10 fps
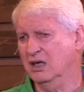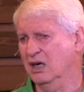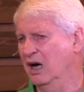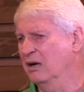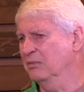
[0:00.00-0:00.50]

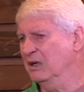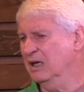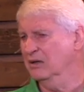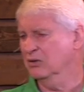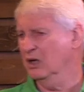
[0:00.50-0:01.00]
come
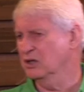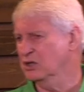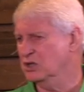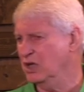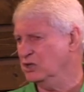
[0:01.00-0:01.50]
in
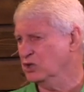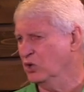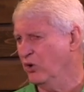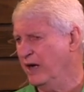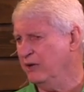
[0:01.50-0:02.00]
such
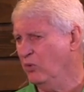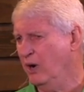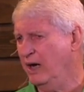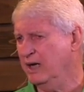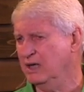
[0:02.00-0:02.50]
great
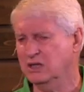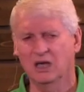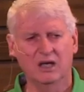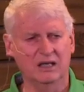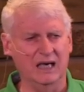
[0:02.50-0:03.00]
ways
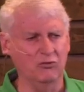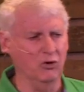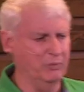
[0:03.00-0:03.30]
that it will